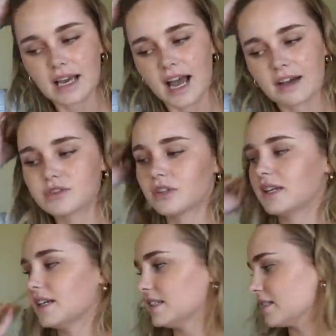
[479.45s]
After
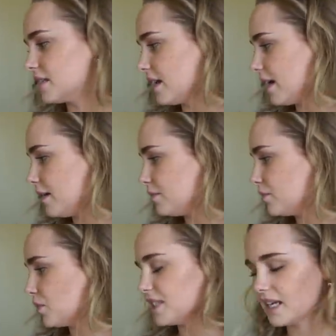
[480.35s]
this,
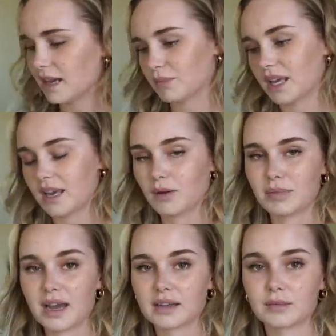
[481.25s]
once I get my account
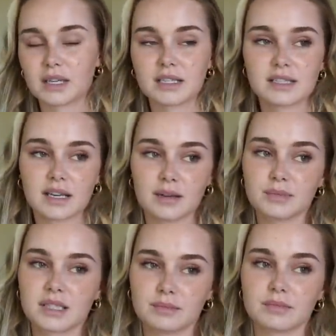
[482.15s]
back, I'm gonna set up
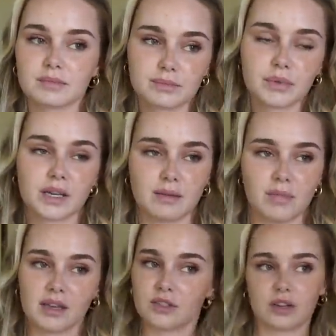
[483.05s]
some pretty
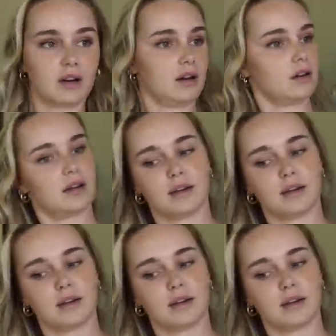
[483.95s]
major